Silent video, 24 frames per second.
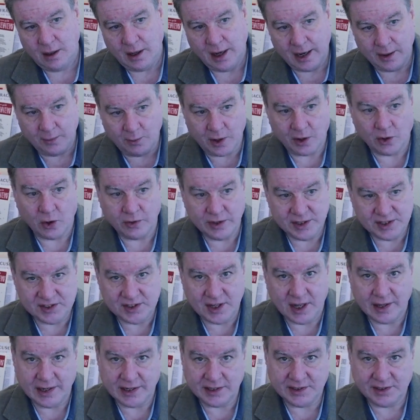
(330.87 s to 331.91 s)
And we're only
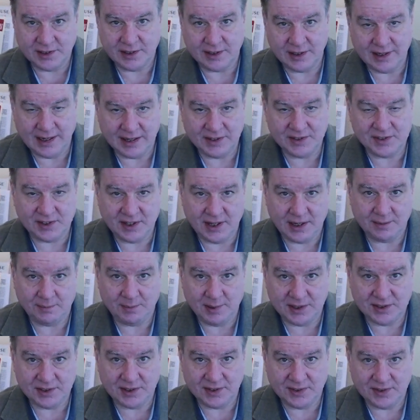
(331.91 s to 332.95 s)
selling to in-state
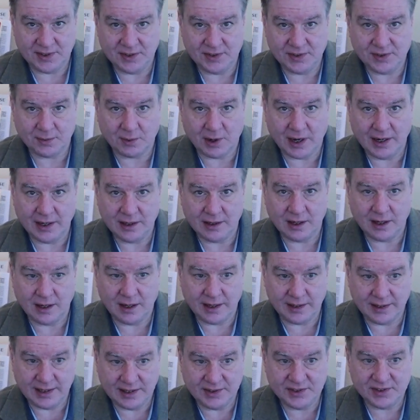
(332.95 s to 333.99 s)
businesses, right,
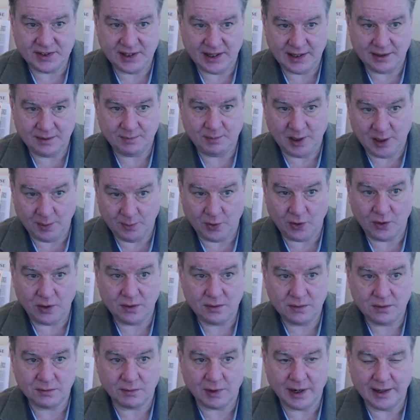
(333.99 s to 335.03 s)
and in-state people,
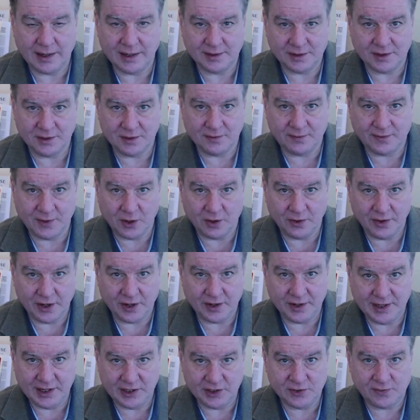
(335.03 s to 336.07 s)
right, to fill
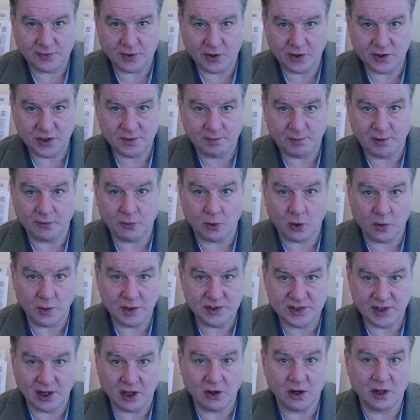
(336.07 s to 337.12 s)
their needs first before we
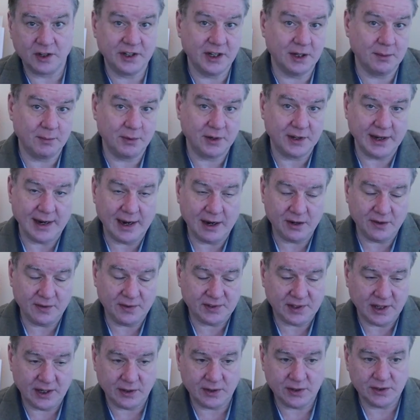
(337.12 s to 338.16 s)
sell our timber to
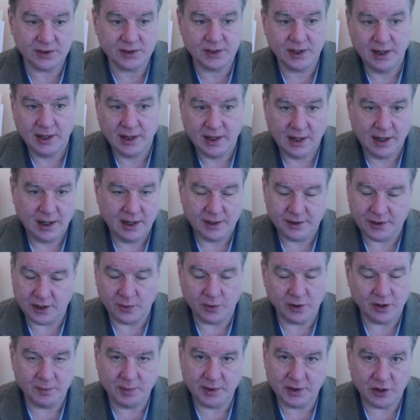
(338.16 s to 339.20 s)
out-of-staters, there
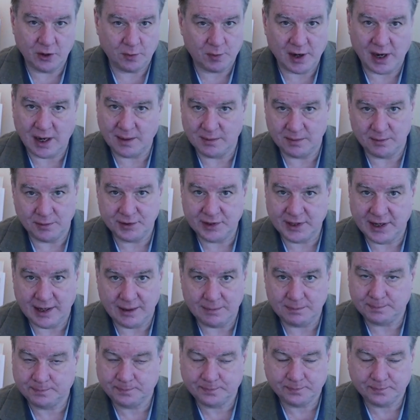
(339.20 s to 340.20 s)
would have been no problem with that.